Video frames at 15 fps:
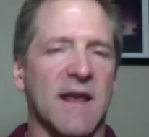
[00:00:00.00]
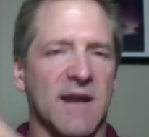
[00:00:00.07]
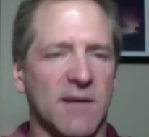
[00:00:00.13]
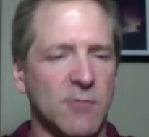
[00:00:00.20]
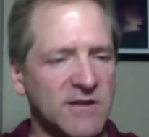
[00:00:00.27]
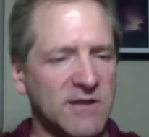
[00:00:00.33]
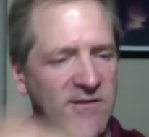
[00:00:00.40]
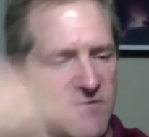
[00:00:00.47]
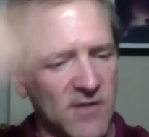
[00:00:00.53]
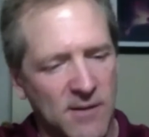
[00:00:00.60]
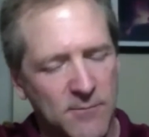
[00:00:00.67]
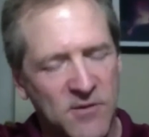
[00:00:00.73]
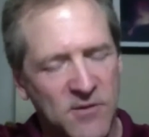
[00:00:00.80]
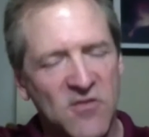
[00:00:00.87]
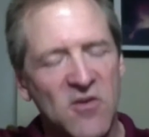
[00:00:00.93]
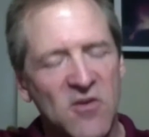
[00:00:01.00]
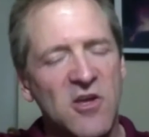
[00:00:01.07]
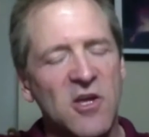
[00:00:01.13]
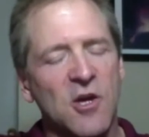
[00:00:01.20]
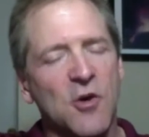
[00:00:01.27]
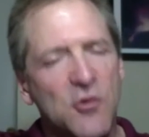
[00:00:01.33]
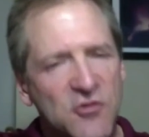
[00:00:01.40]
And then we develop this
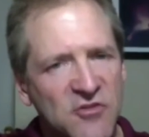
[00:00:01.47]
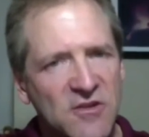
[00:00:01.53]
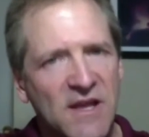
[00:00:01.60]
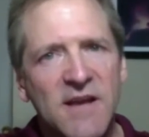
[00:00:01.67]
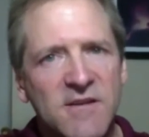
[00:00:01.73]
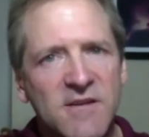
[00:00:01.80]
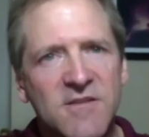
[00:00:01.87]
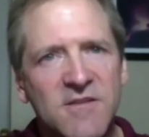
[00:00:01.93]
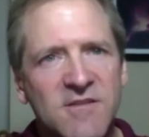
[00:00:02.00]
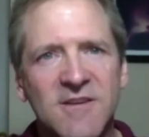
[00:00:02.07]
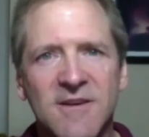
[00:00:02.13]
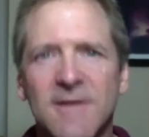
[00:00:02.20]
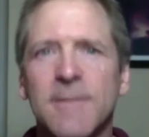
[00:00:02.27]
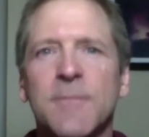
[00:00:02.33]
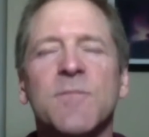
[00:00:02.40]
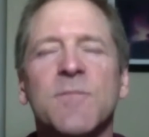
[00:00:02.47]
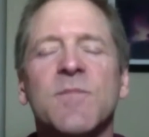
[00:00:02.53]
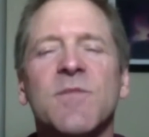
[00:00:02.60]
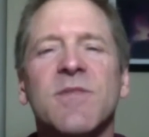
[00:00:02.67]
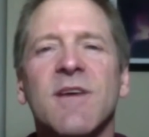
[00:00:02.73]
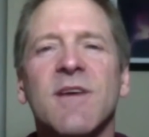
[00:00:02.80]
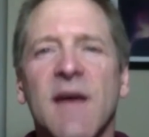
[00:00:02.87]
huge list.
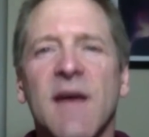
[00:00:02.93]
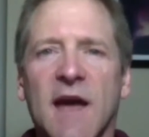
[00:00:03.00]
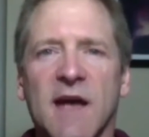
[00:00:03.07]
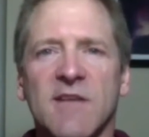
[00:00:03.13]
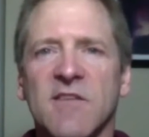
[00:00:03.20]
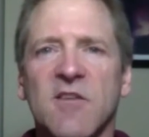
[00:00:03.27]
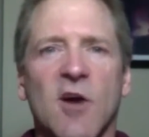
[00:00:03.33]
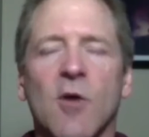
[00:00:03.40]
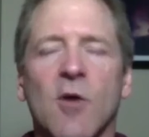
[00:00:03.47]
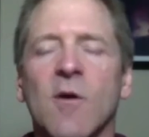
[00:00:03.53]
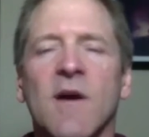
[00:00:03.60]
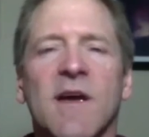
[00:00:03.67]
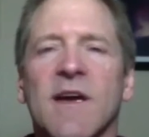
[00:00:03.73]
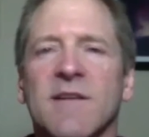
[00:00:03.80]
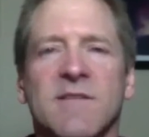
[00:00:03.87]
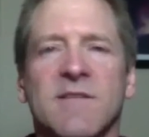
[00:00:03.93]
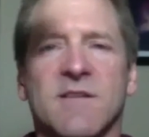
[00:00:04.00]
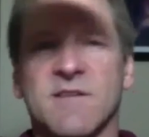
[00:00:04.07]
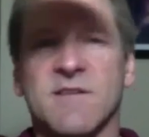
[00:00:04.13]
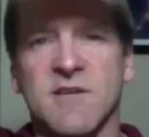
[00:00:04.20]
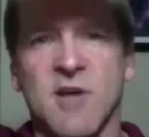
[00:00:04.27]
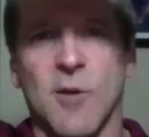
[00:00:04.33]
And so
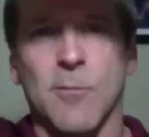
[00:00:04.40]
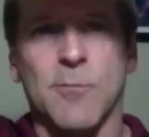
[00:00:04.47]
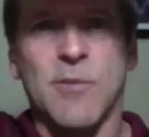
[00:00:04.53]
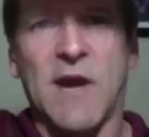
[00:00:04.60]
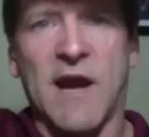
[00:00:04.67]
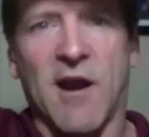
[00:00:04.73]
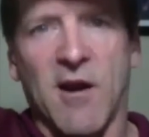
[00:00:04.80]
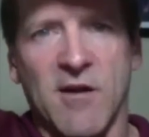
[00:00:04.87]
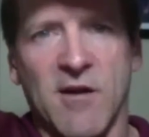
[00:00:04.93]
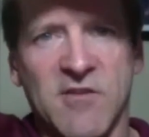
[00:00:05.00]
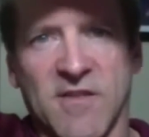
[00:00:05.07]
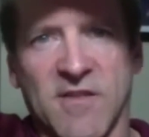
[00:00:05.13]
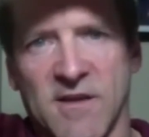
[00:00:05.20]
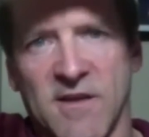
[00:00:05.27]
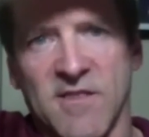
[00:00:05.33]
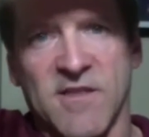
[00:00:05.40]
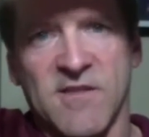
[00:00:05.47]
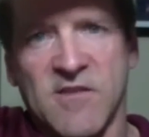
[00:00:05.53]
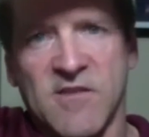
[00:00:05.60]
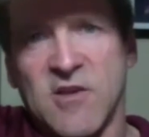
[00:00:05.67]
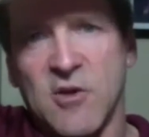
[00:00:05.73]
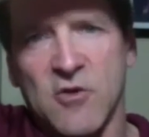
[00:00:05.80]
compared to
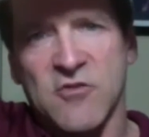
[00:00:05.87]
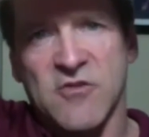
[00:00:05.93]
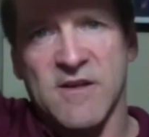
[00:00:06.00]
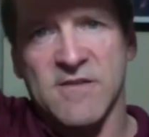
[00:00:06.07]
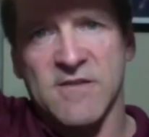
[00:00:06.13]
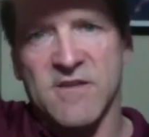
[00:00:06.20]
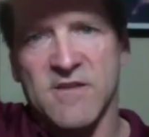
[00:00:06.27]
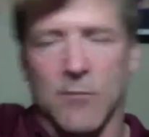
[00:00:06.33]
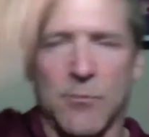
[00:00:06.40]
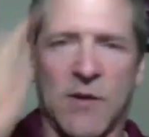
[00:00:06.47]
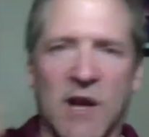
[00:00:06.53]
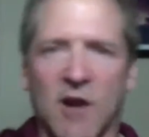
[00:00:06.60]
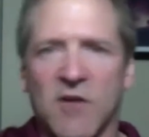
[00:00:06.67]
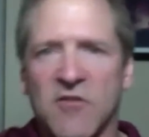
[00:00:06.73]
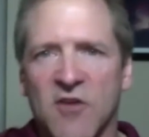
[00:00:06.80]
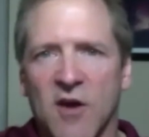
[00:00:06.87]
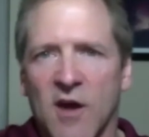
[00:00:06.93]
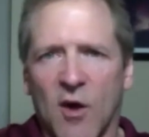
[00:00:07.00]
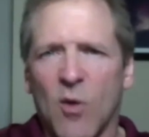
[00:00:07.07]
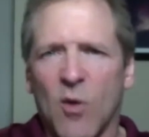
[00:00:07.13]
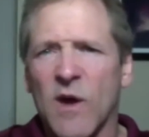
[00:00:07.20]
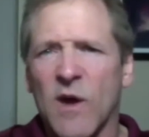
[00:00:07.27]
this huge list, compared to
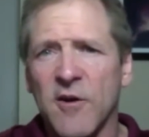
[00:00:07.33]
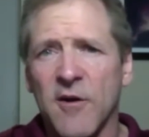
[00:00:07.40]
whether